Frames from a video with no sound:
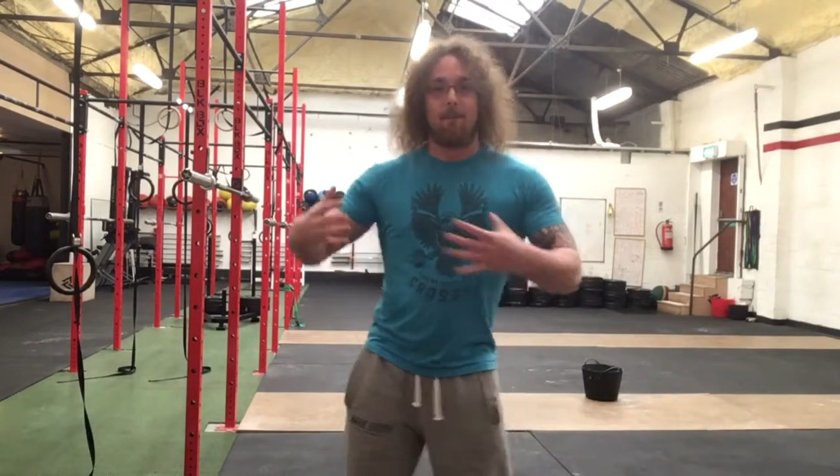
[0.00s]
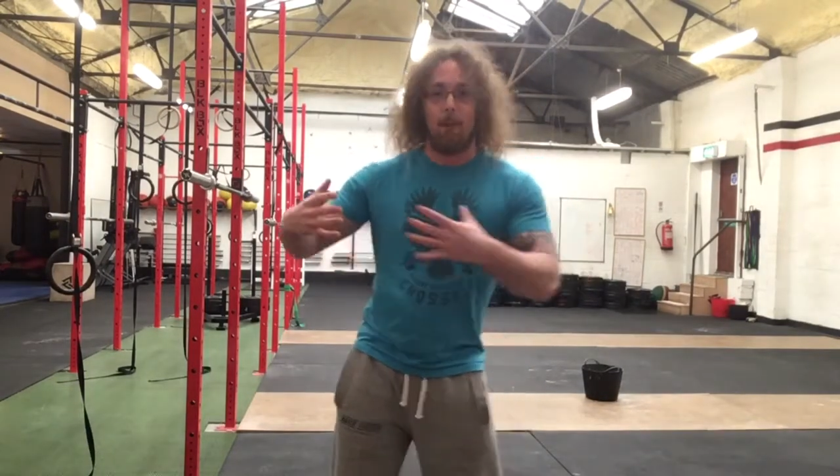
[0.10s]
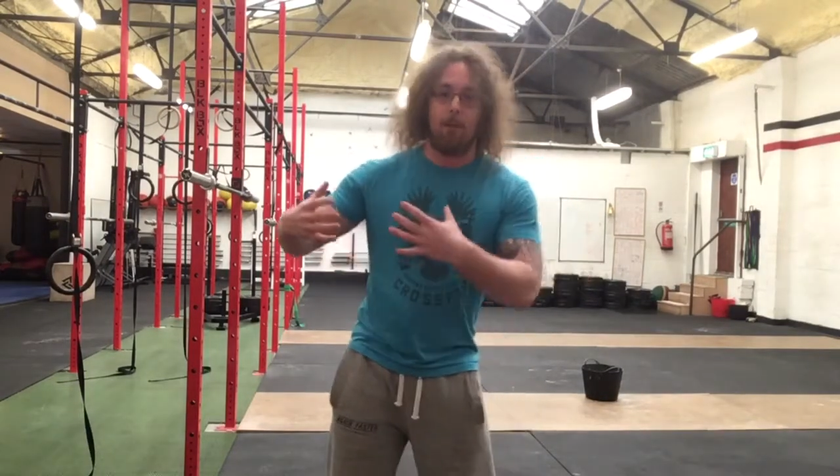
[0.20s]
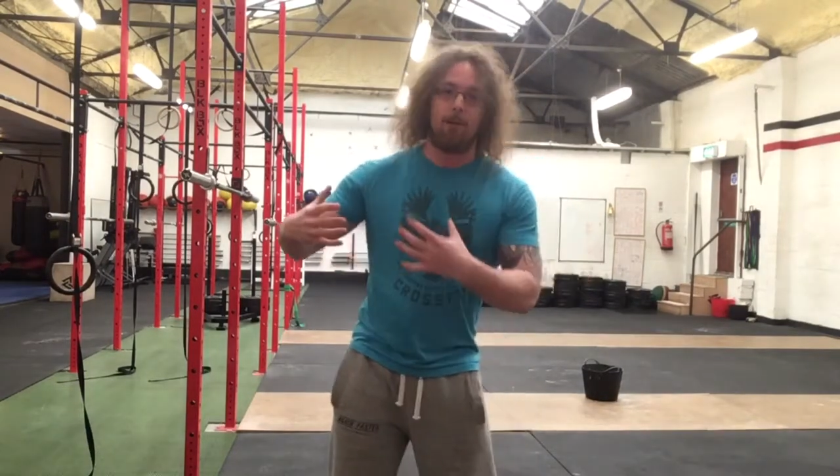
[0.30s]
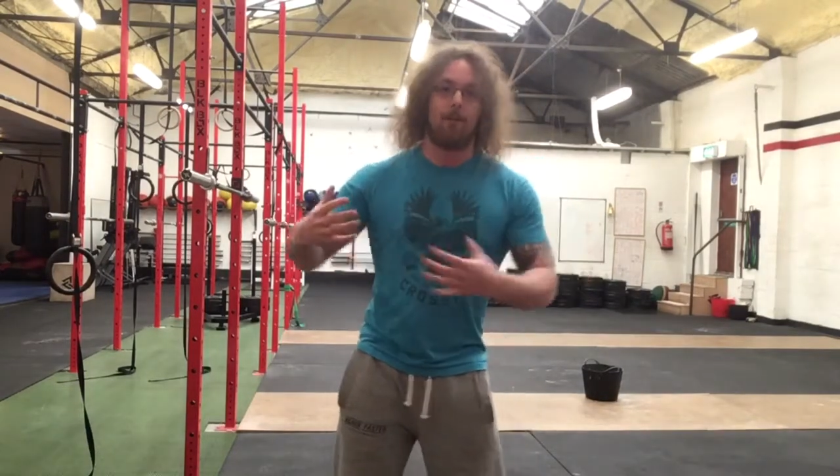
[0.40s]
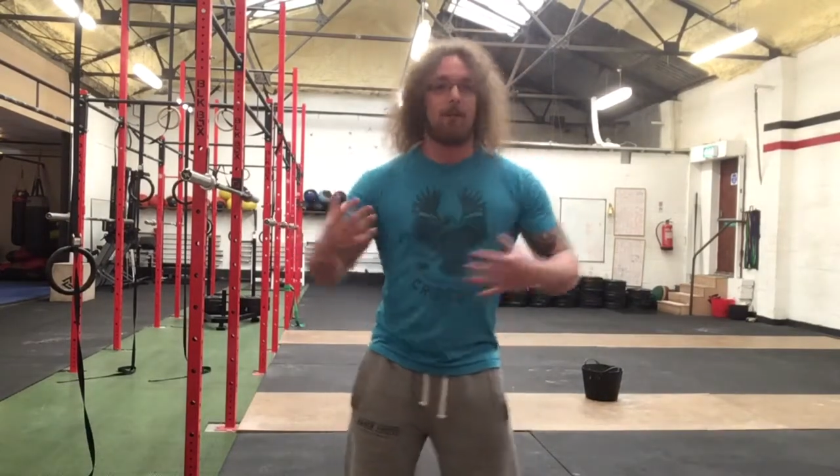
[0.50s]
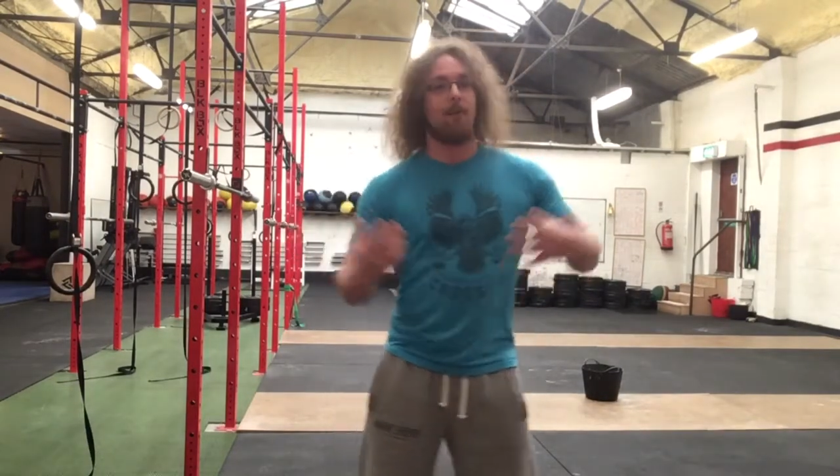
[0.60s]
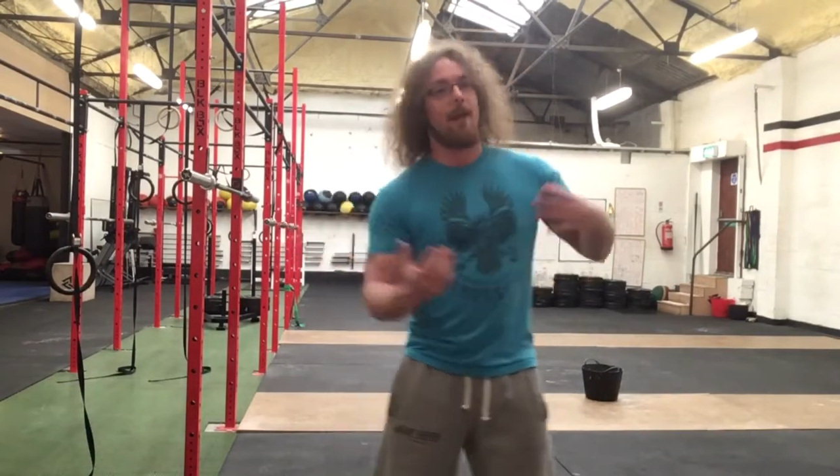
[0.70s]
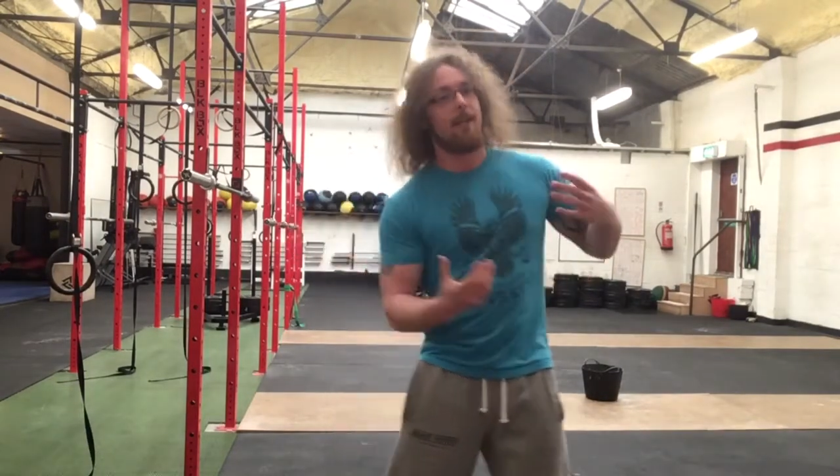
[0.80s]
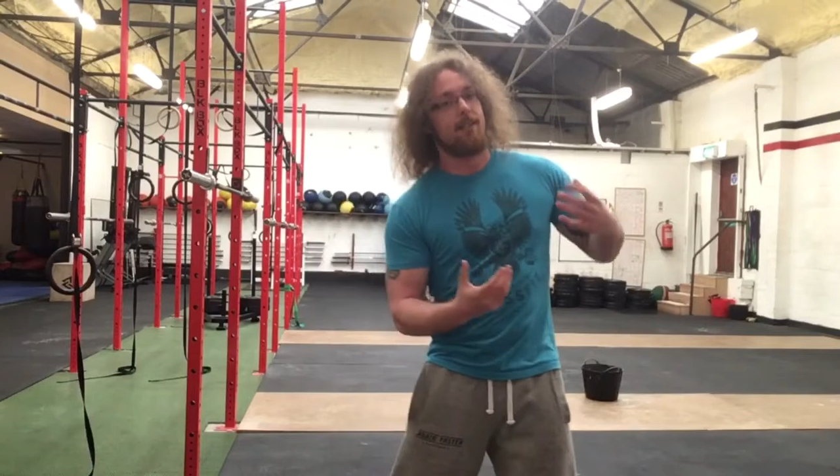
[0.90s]
pulling
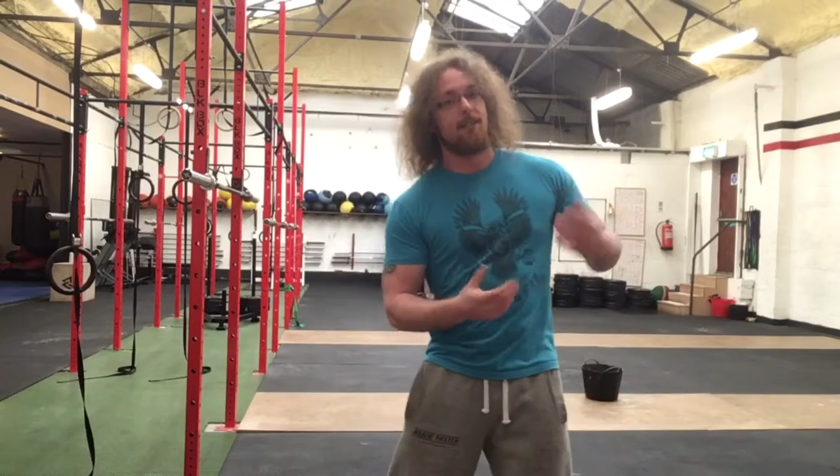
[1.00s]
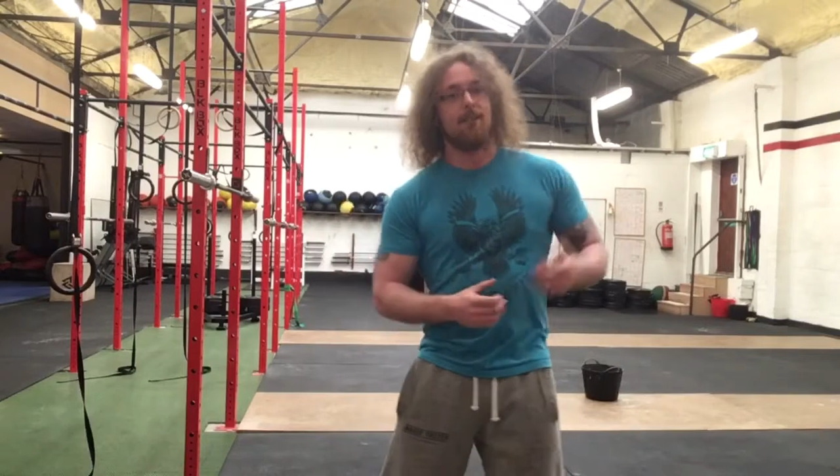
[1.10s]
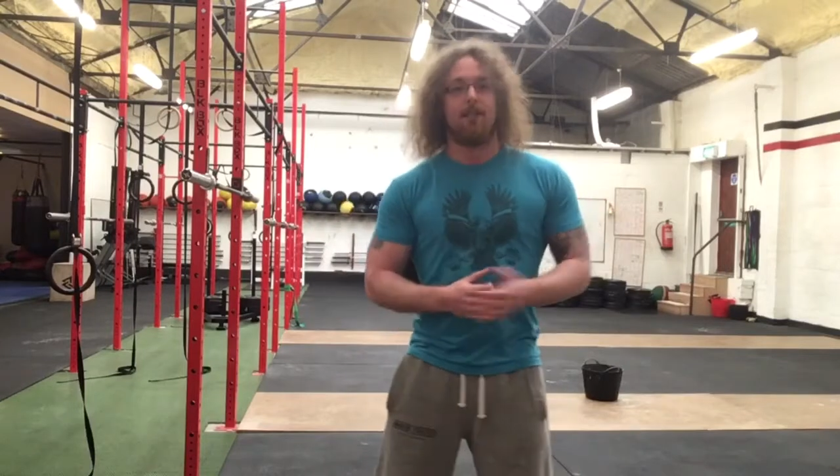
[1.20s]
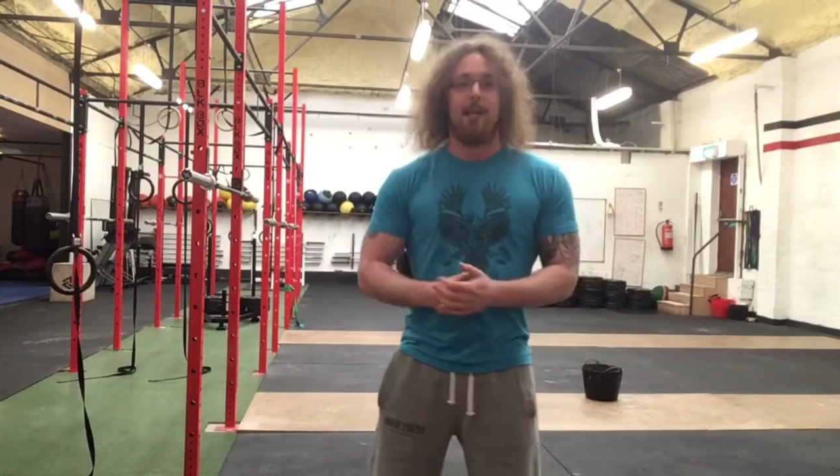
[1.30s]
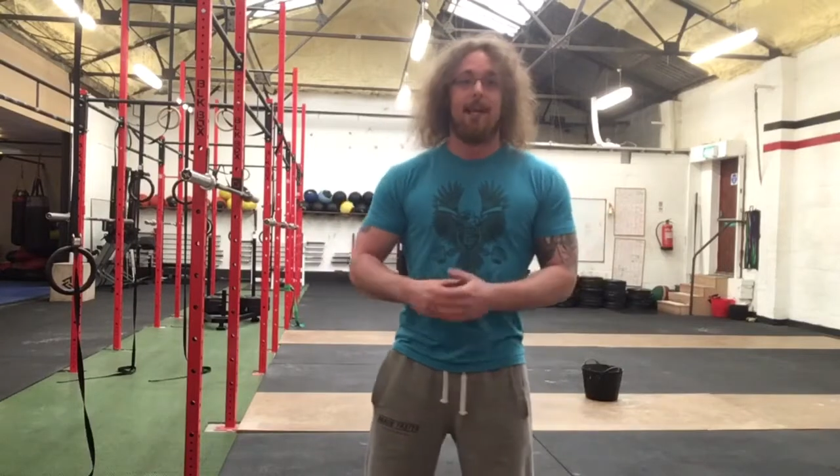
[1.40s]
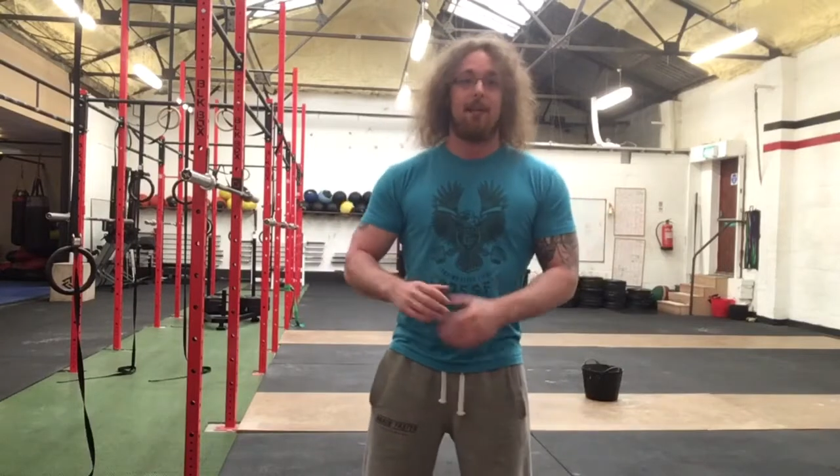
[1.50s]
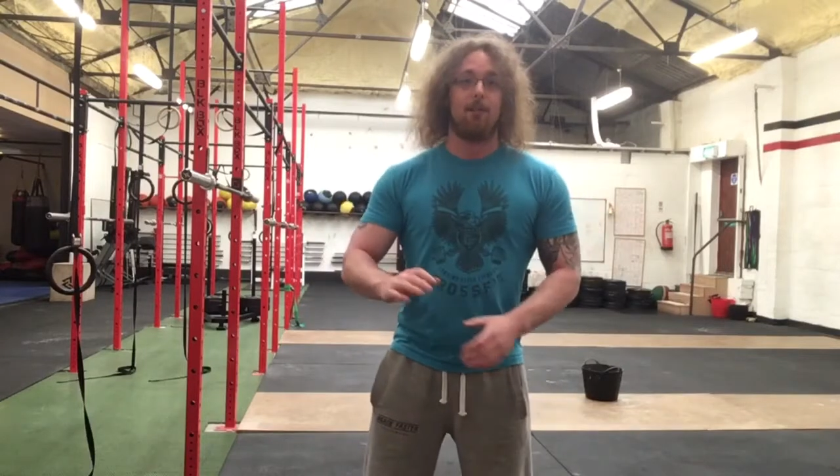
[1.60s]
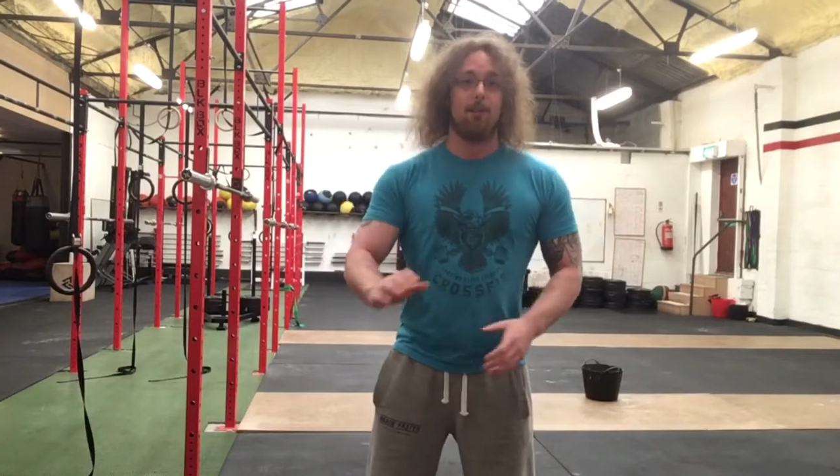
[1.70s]
directions and